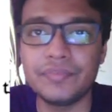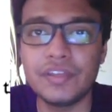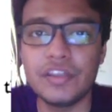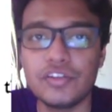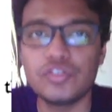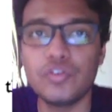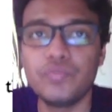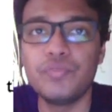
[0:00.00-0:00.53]

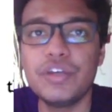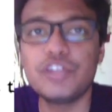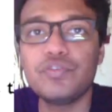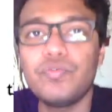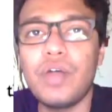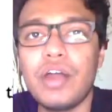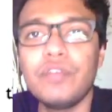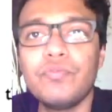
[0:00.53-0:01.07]
So which
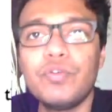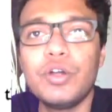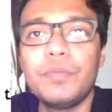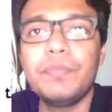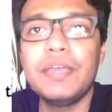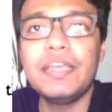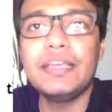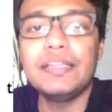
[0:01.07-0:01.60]
one would
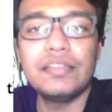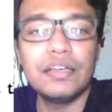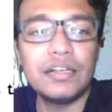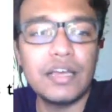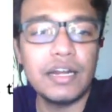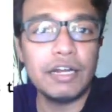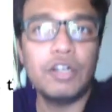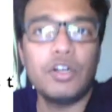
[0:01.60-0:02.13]
be the
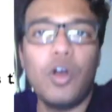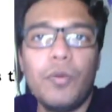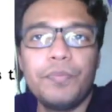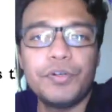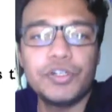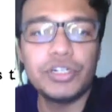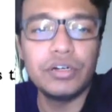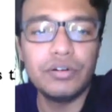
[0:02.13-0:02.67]
correct
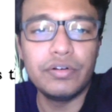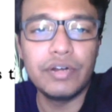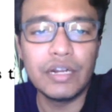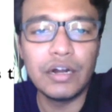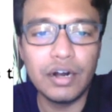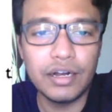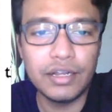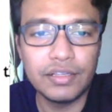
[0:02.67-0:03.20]
option
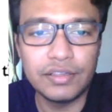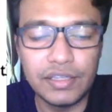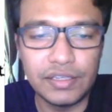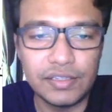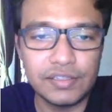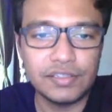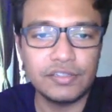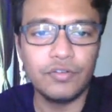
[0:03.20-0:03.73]
regarding
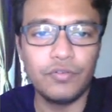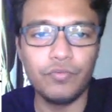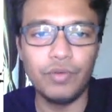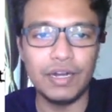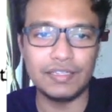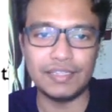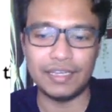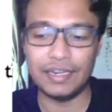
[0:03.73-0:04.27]
this? Wait a
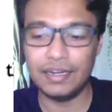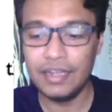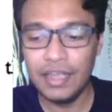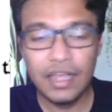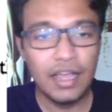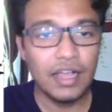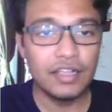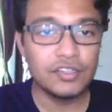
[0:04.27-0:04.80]
second.
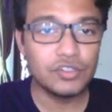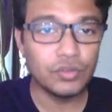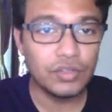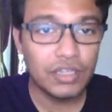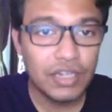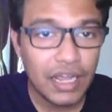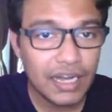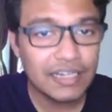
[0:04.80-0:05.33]
So the
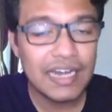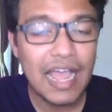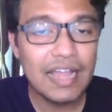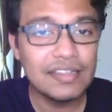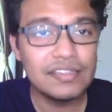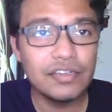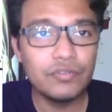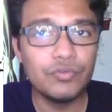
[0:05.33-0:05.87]
correct
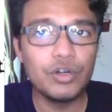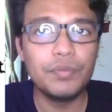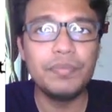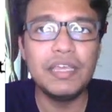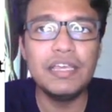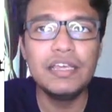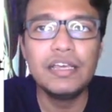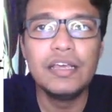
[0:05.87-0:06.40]
answer would
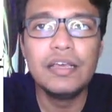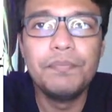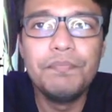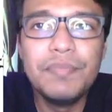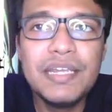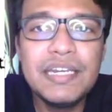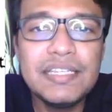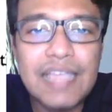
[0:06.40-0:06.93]
be
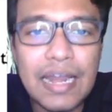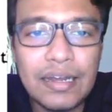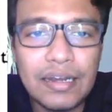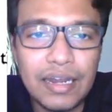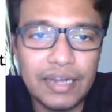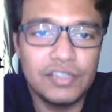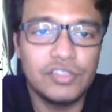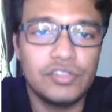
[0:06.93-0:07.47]
mini
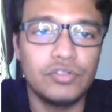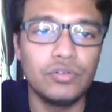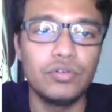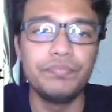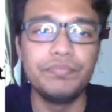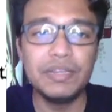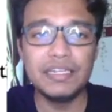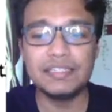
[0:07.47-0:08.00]
satellites. So
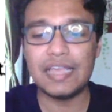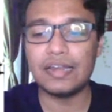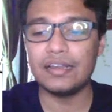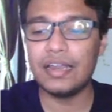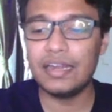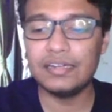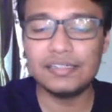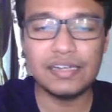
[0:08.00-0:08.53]
mini
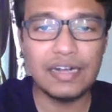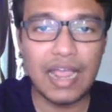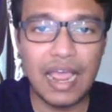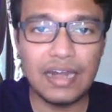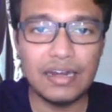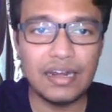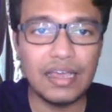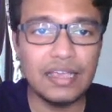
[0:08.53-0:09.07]
satellites are
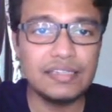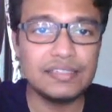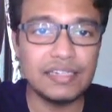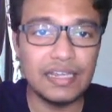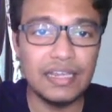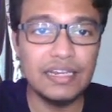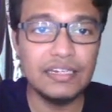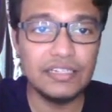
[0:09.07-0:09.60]
analyzed
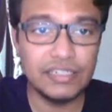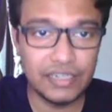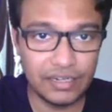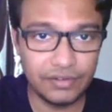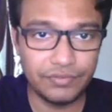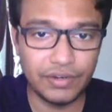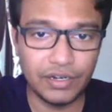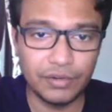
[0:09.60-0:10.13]
in
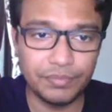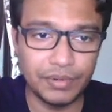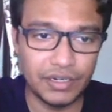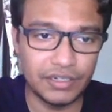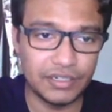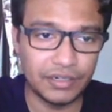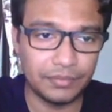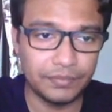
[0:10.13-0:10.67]
DNA
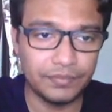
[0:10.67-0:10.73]
fingerprinting.